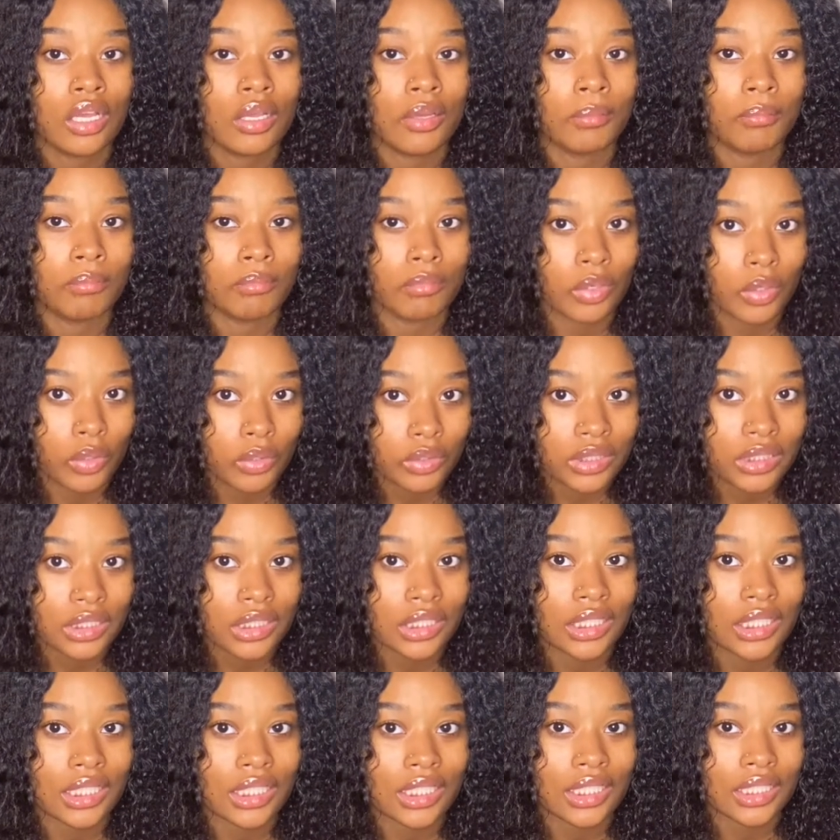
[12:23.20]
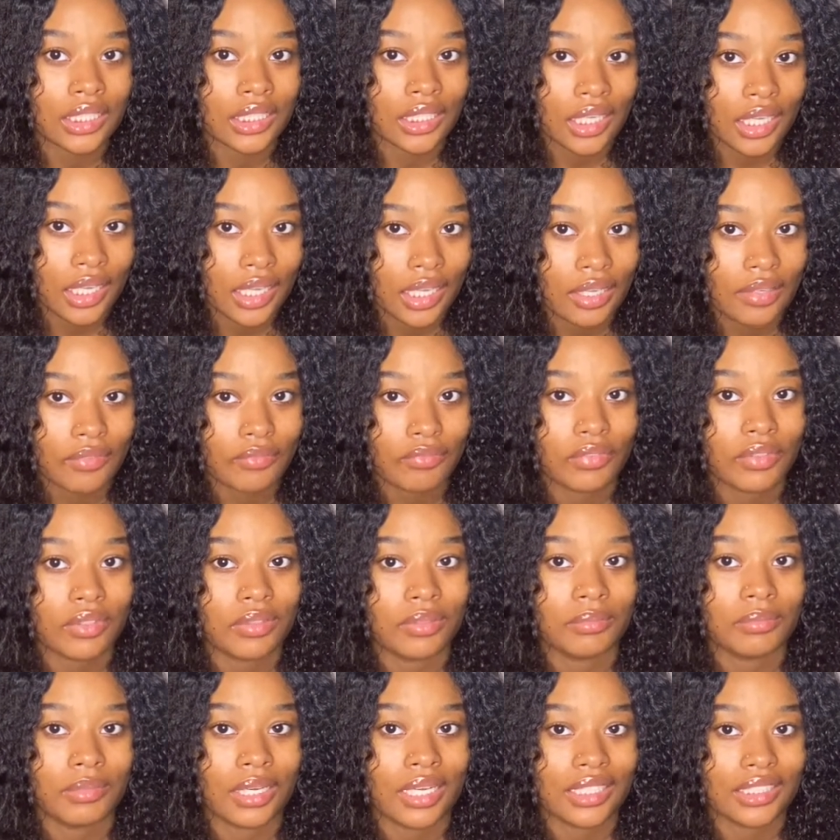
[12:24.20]
mostly came
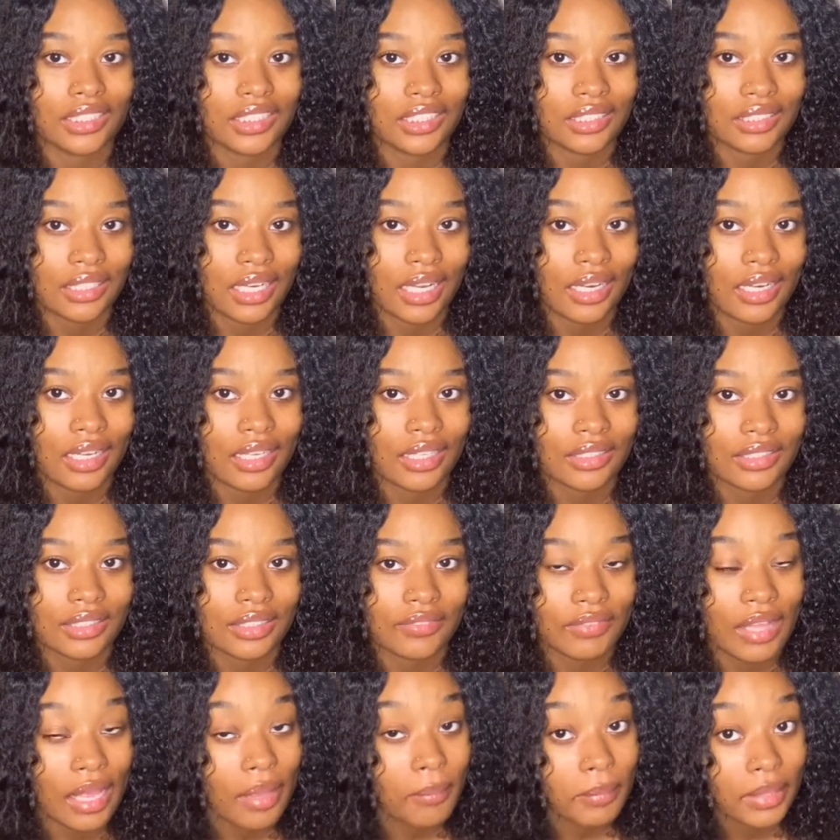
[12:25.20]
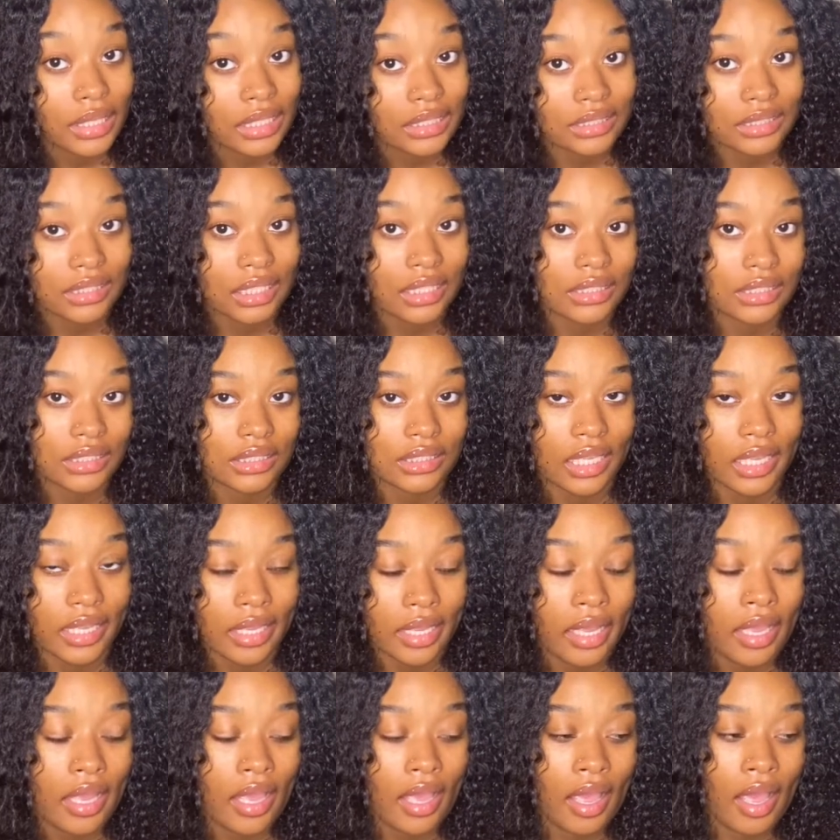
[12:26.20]
from my genetics, if that makes sense. Like,
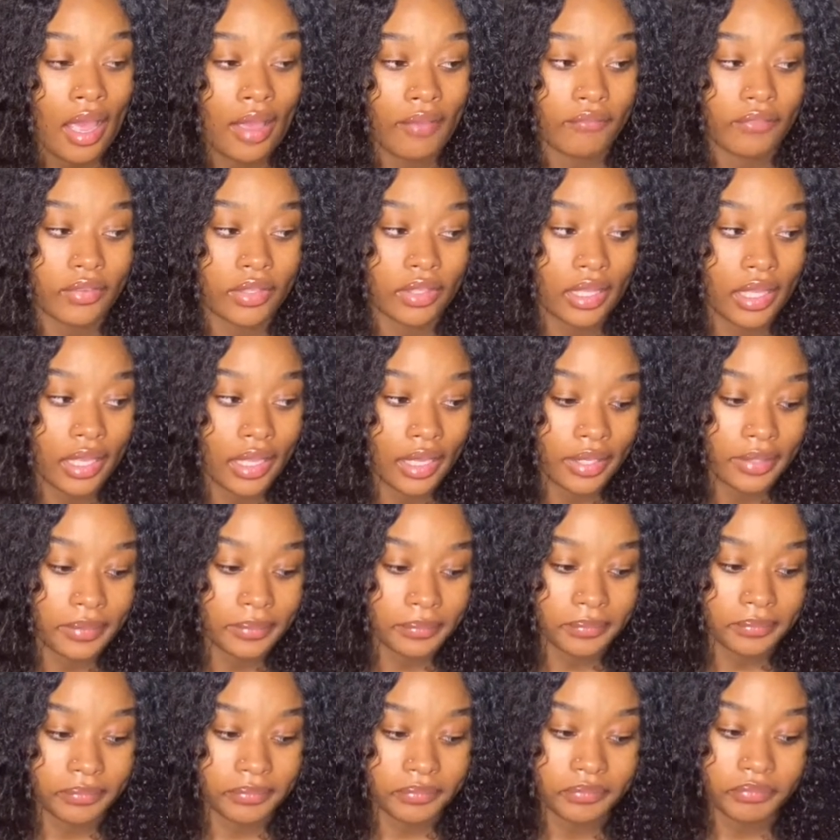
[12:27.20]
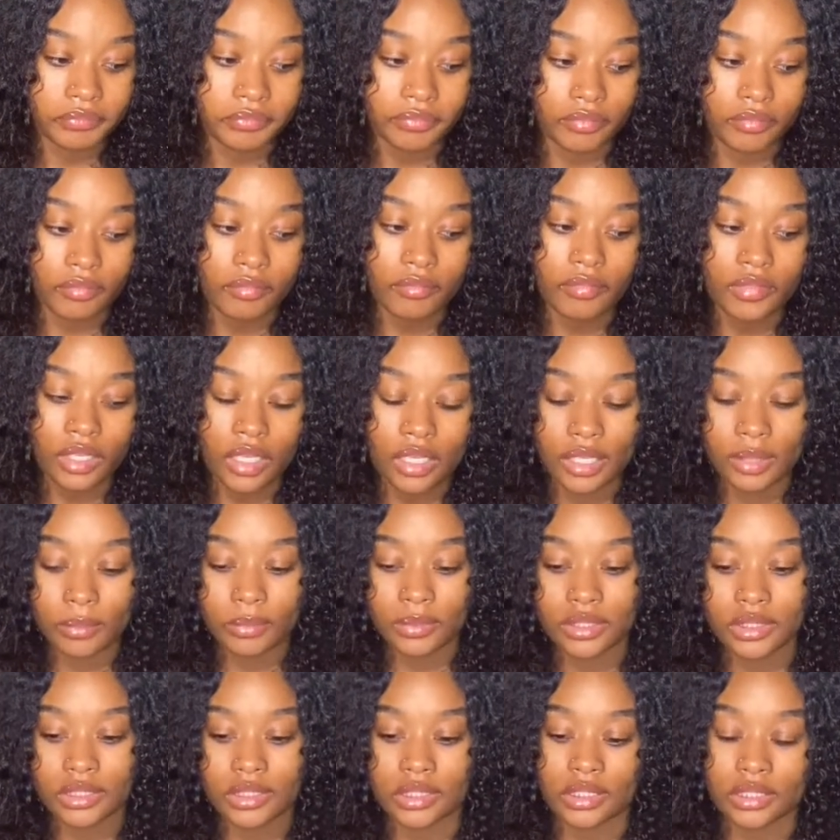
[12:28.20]
I feel like it
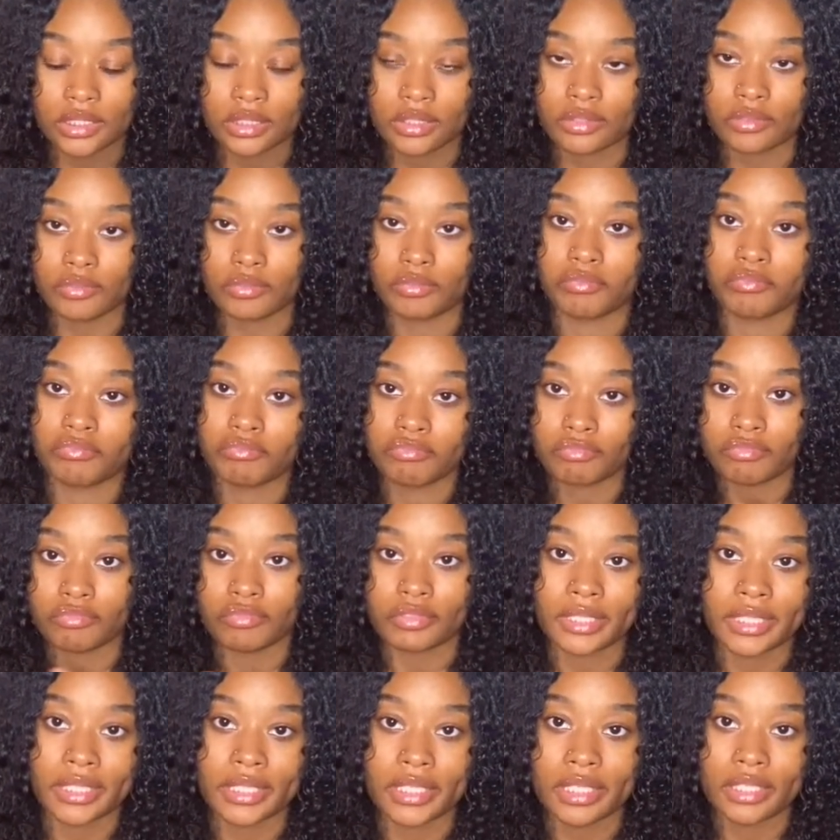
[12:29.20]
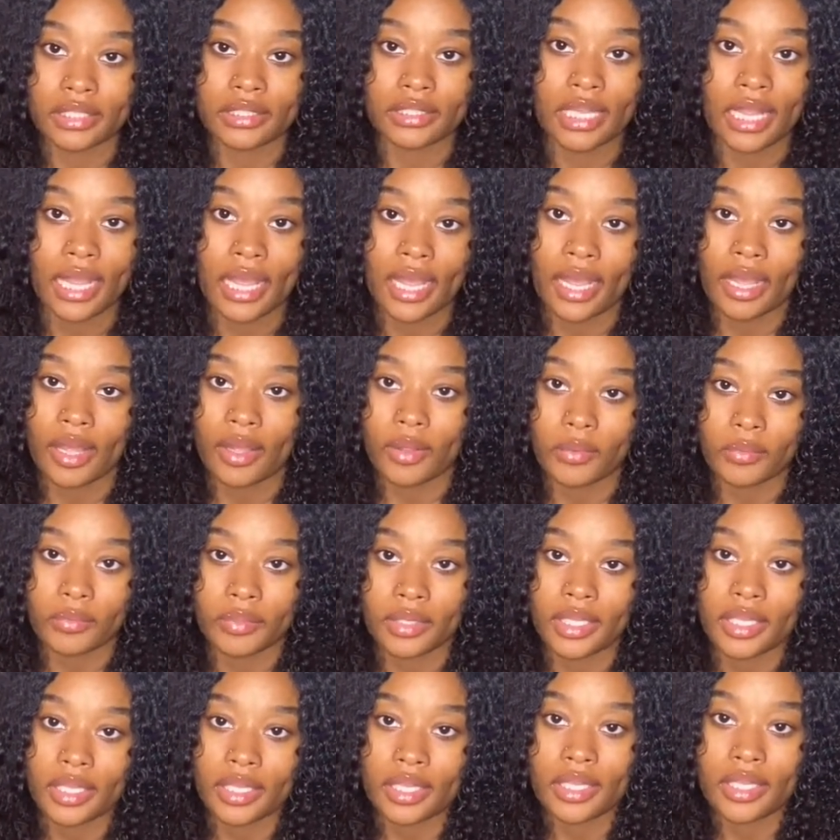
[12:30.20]
was just ran down
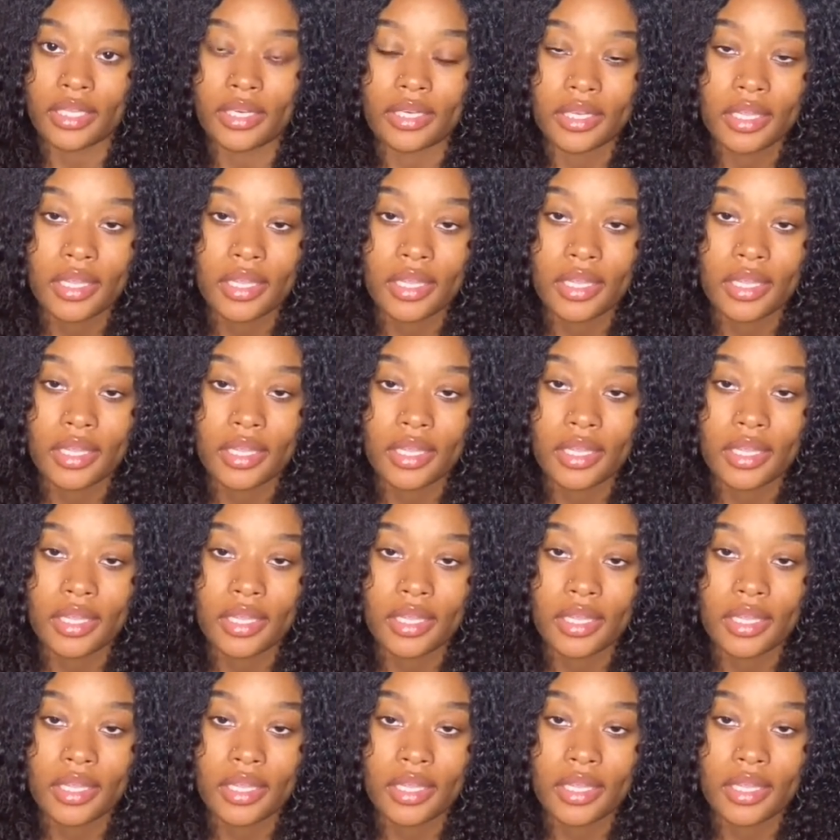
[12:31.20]
and